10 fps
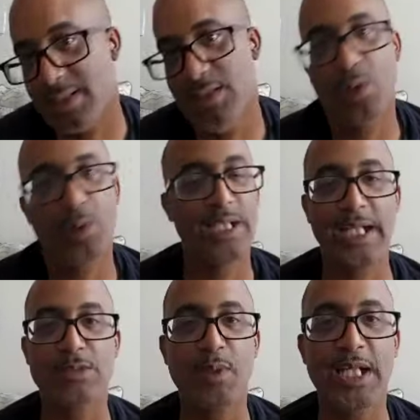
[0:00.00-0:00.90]
You know,
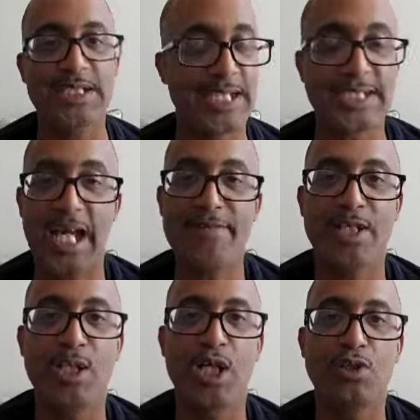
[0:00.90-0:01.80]
it is what it is, and that's a life
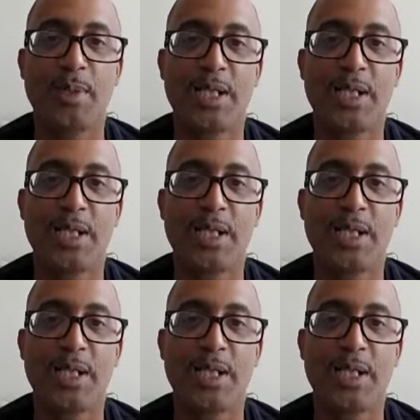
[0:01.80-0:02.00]
skill, coach.